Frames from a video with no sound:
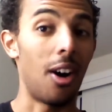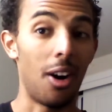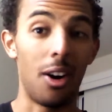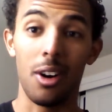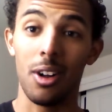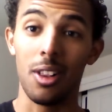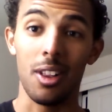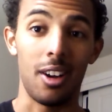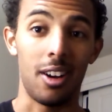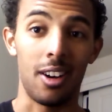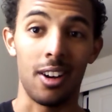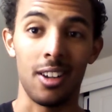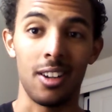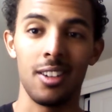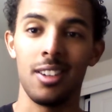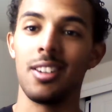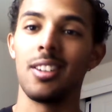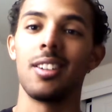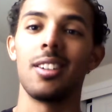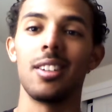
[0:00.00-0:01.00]
all
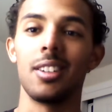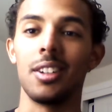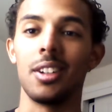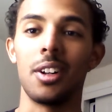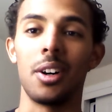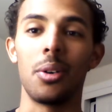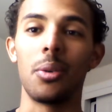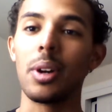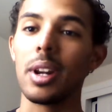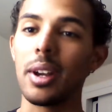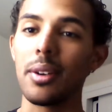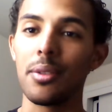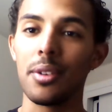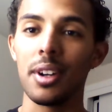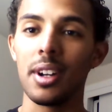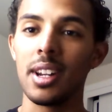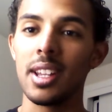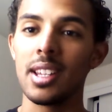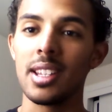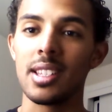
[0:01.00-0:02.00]
on, you know,
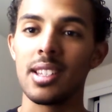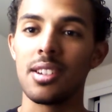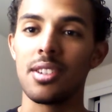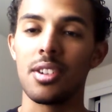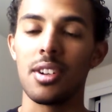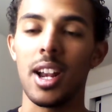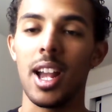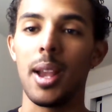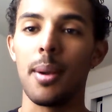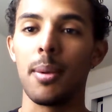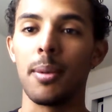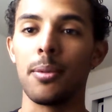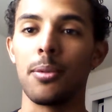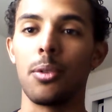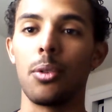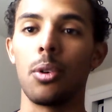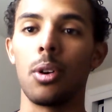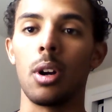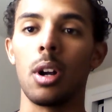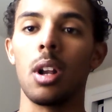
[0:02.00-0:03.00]
whatever it is that you're aiming
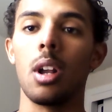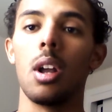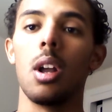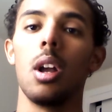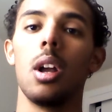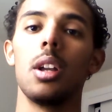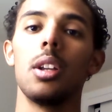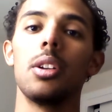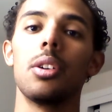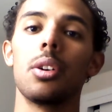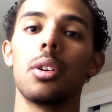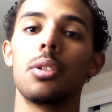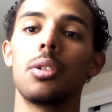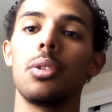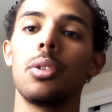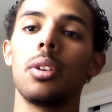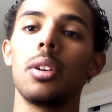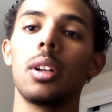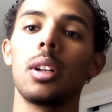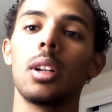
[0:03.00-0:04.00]
for, you're
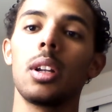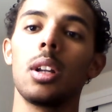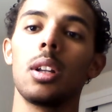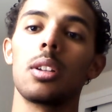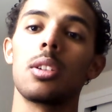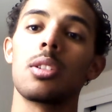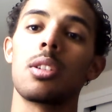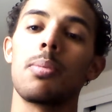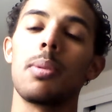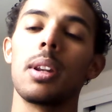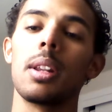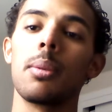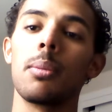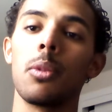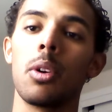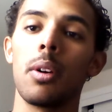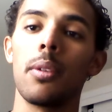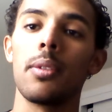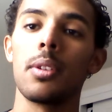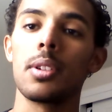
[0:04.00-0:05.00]
spending
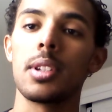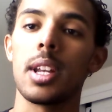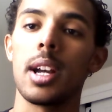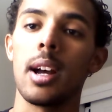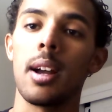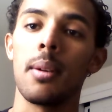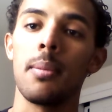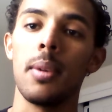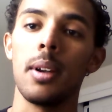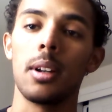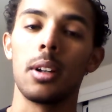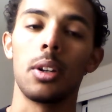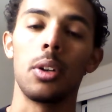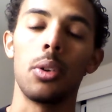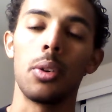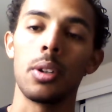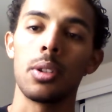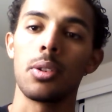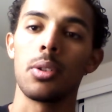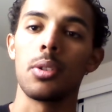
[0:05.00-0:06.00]
more of your time
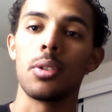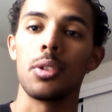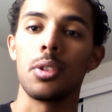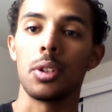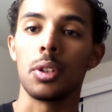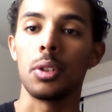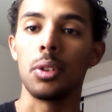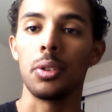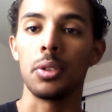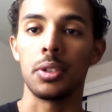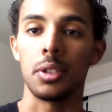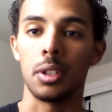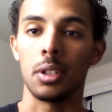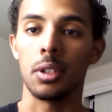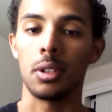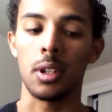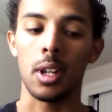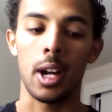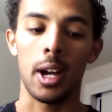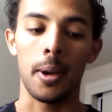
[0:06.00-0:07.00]
going towards your goals than
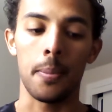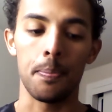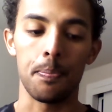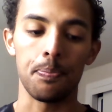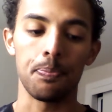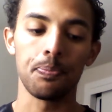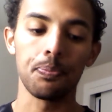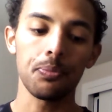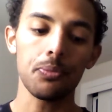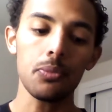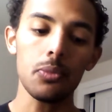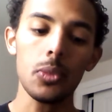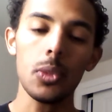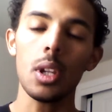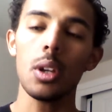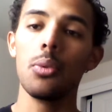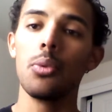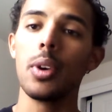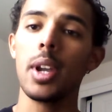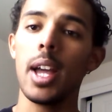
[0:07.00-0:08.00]
you're not.
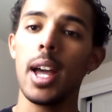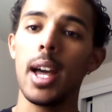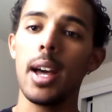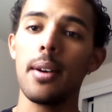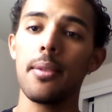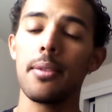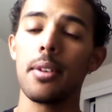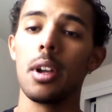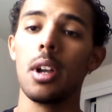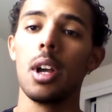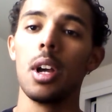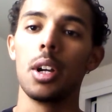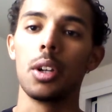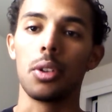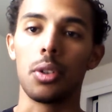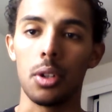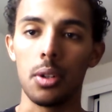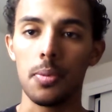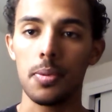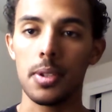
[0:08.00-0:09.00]
We have
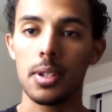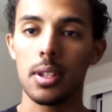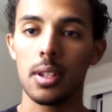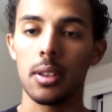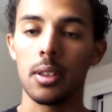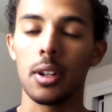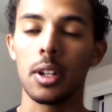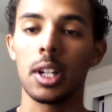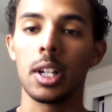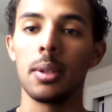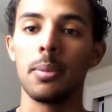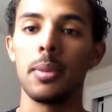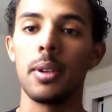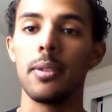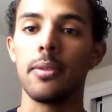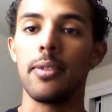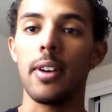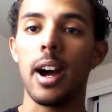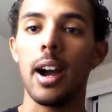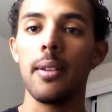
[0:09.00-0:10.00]
groups that are going to
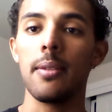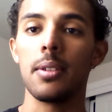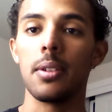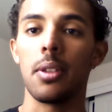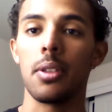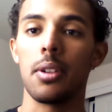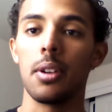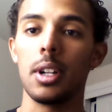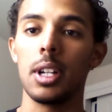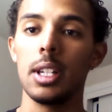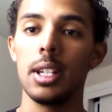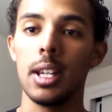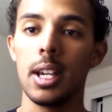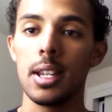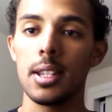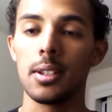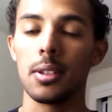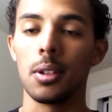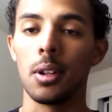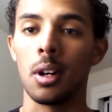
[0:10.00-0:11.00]
be 5 to 30
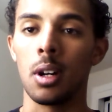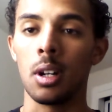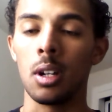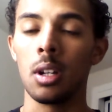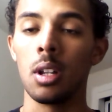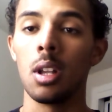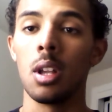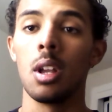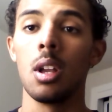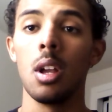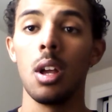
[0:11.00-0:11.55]
days long